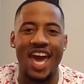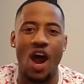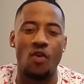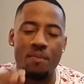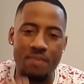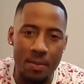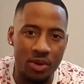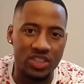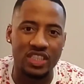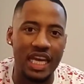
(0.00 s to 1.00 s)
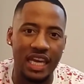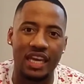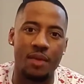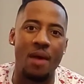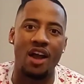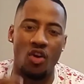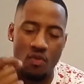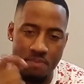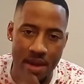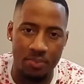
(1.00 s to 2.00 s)
And I remember seeking him out.
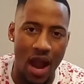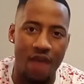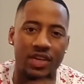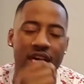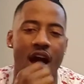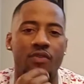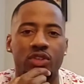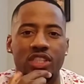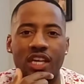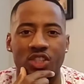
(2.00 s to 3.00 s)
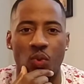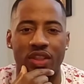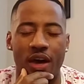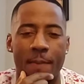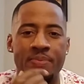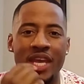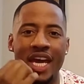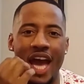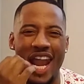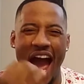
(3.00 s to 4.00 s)
I remember having a conversation with him,
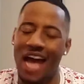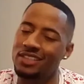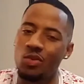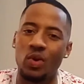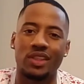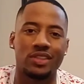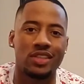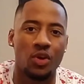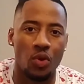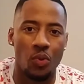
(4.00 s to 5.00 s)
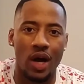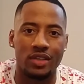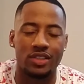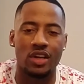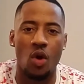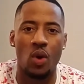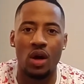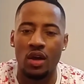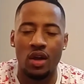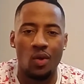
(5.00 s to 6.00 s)
and I asked him what the secret was. You know, what
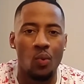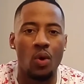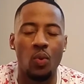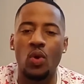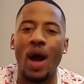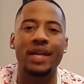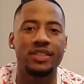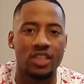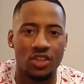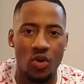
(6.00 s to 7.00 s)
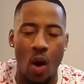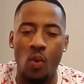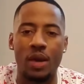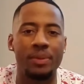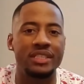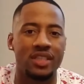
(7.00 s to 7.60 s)
do I need to do? I want to be